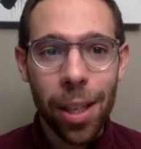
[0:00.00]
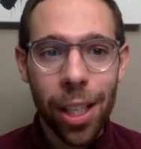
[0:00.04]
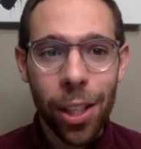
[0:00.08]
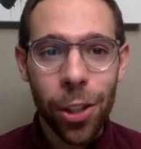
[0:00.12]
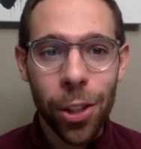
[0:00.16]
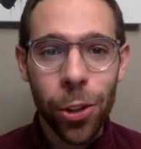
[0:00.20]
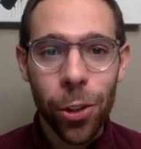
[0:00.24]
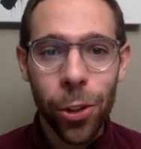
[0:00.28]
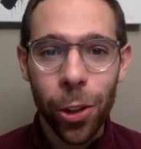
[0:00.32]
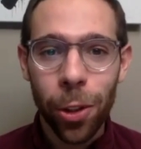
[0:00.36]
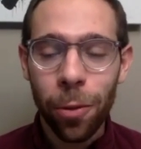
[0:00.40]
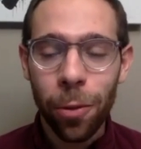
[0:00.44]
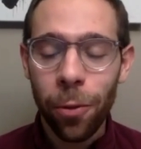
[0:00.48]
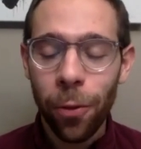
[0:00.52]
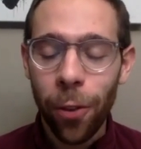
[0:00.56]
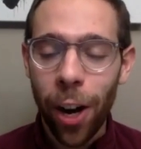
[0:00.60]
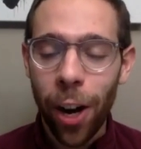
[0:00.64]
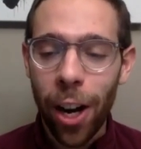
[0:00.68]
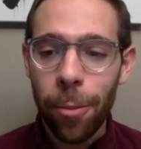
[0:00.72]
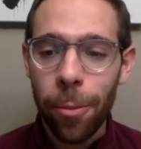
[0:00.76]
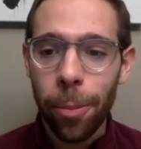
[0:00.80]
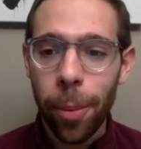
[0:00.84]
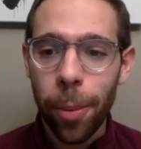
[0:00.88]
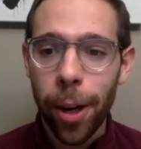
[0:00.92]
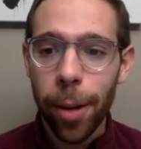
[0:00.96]
Eastern,
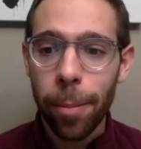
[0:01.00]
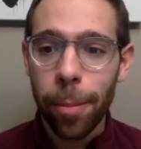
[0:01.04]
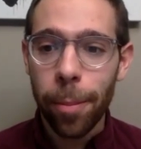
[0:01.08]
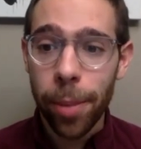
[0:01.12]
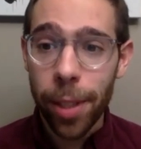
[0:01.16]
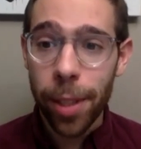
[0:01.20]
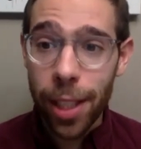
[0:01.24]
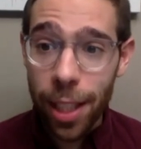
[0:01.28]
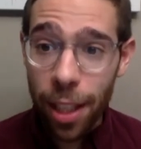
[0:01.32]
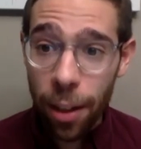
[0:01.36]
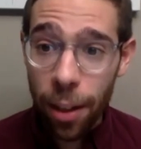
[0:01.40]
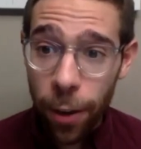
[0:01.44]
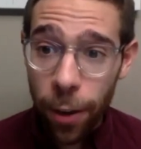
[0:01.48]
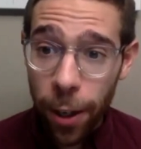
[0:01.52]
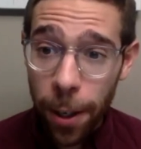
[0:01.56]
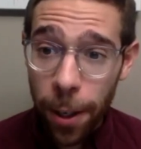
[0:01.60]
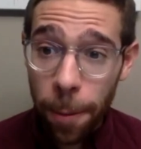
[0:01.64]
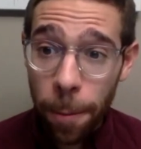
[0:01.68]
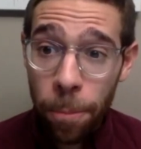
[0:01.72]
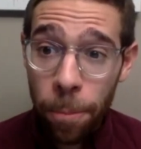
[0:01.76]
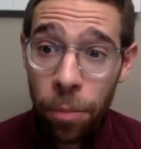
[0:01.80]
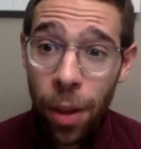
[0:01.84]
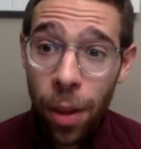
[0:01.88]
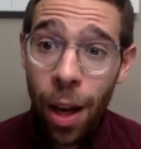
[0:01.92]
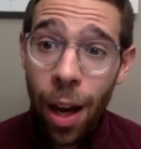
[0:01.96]
5 p.m. Pacific.
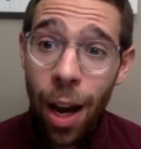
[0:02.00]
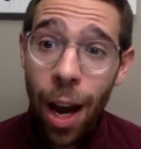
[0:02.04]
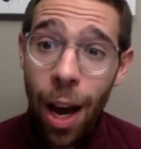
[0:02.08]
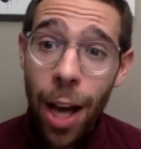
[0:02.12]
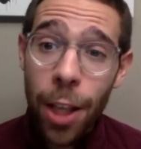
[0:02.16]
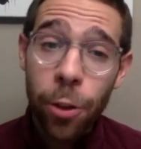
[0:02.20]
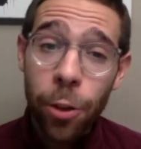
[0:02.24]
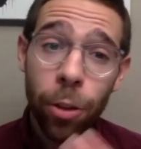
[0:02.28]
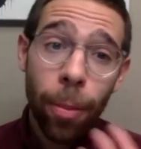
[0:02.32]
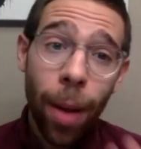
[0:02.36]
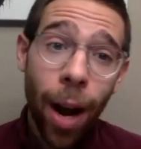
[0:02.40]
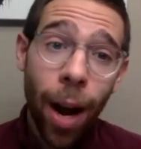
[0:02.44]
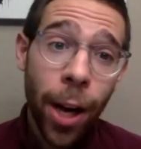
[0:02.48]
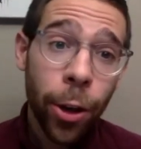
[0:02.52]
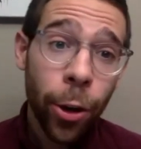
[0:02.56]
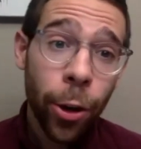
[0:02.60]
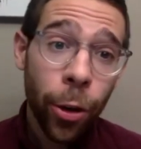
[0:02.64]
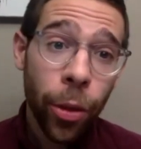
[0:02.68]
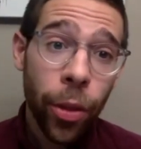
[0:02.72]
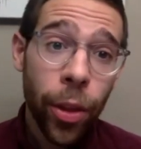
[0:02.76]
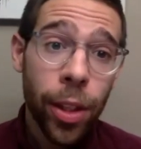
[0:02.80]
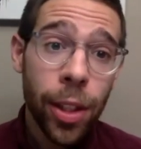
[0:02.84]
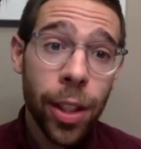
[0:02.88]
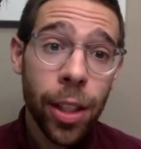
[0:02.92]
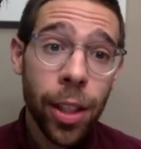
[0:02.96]
As a reminder,
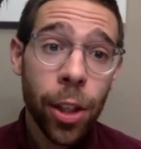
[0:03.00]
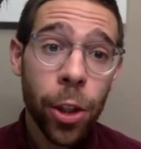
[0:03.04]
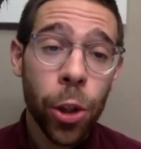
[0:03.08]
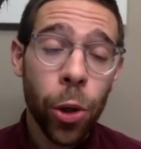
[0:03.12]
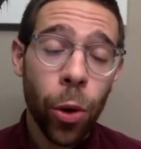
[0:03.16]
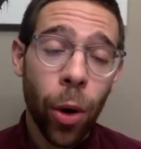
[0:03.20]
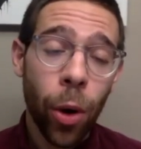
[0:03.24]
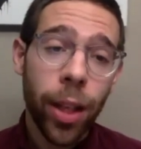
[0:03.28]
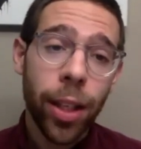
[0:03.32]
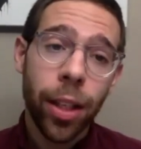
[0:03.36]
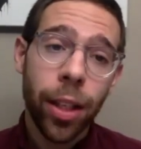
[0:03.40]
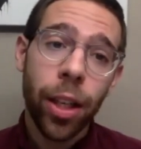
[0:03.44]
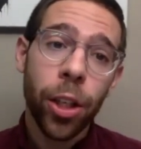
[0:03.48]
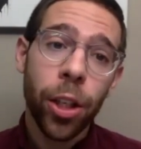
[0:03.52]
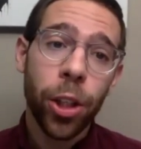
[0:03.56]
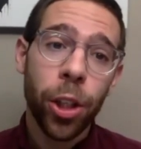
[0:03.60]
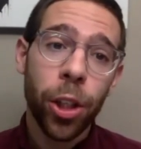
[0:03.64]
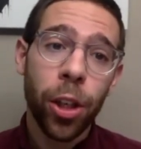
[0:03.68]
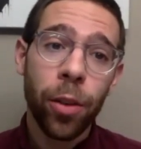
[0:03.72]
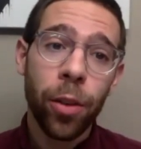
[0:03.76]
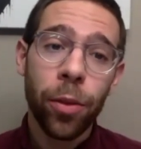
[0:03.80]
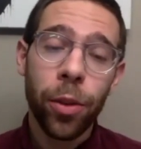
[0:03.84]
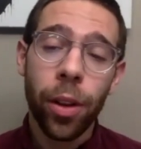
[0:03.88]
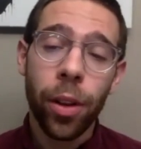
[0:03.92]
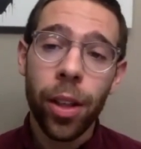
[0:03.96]
this is a joint
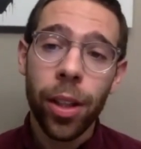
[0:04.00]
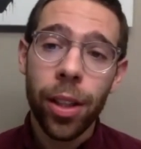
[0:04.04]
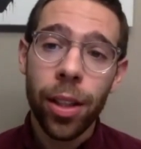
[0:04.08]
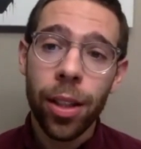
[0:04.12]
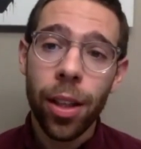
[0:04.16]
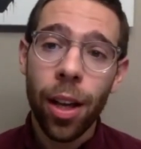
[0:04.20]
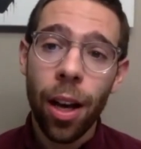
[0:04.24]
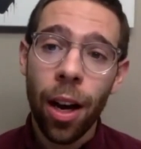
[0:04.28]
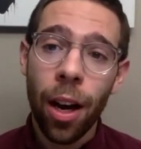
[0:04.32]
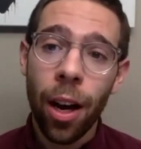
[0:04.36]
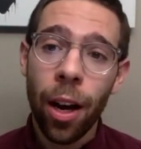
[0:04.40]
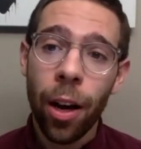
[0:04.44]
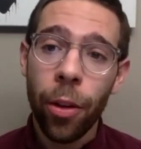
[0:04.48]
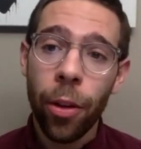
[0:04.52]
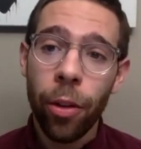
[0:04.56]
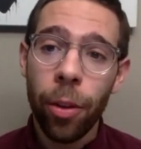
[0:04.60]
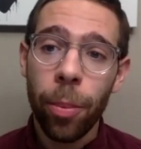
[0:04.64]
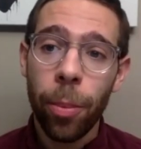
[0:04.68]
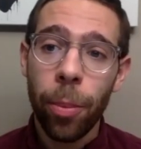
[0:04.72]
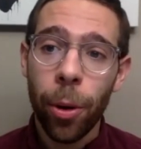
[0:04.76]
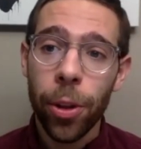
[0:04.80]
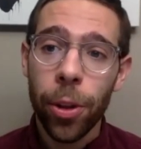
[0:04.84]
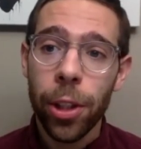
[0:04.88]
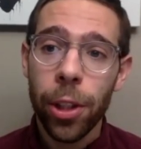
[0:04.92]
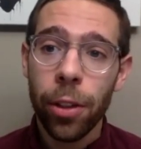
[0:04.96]
initiative, this uh, three
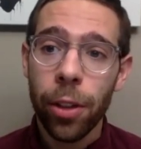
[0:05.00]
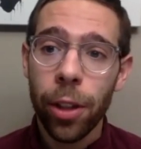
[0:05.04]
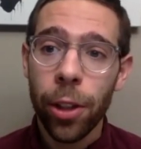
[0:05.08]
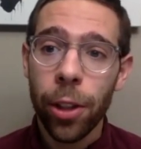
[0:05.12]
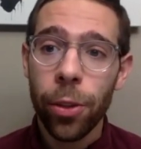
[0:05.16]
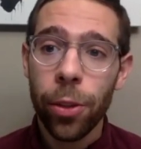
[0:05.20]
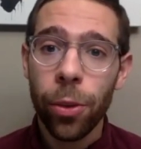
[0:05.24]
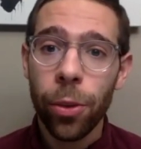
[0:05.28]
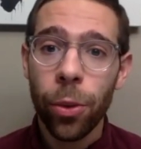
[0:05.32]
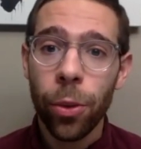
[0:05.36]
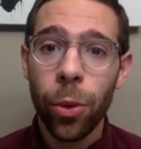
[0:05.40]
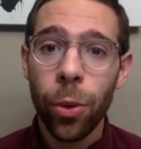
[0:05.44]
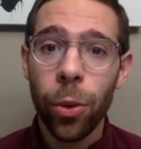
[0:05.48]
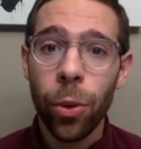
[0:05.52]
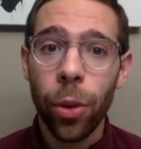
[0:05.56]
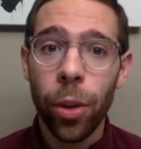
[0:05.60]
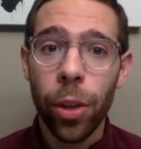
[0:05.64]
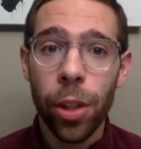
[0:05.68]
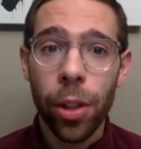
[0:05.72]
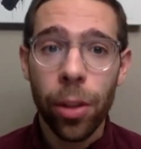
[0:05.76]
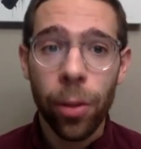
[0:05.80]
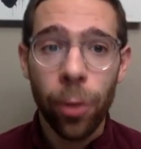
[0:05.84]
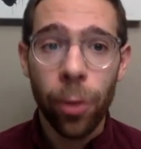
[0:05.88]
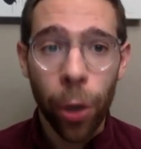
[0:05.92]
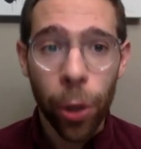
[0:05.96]
part series through the
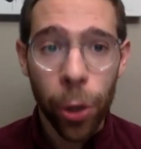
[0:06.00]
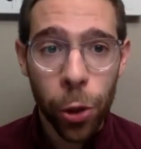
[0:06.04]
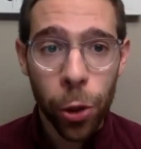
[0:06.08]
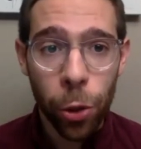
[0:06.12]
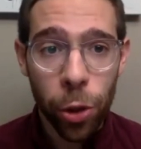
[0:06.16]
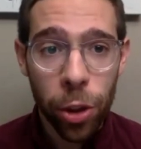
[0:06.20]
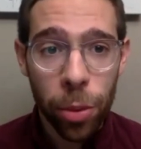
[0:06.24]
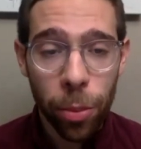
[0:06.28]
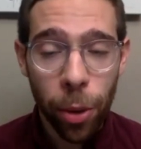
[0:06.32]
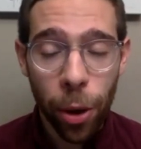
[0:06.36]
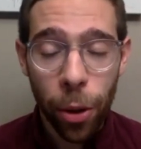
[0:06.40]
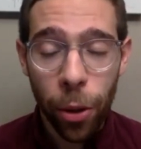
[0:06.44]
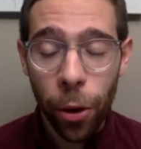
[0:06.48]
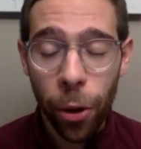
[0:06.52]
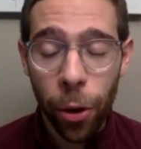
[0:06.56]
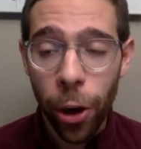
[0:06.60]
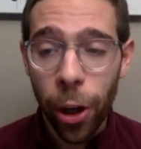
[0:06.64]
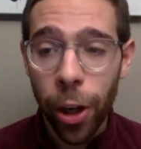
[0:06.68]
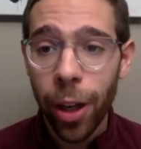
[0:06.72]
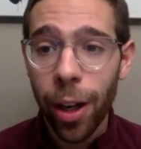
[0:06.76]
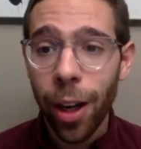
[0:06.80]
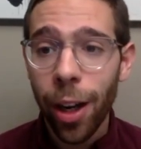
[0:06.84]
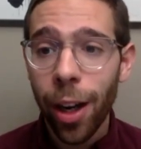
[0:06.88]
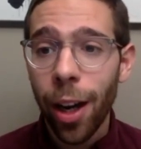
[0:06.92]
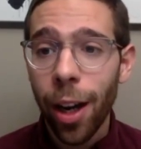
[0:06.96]
Sephardic Jewish
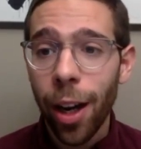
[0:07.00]
Brotherhood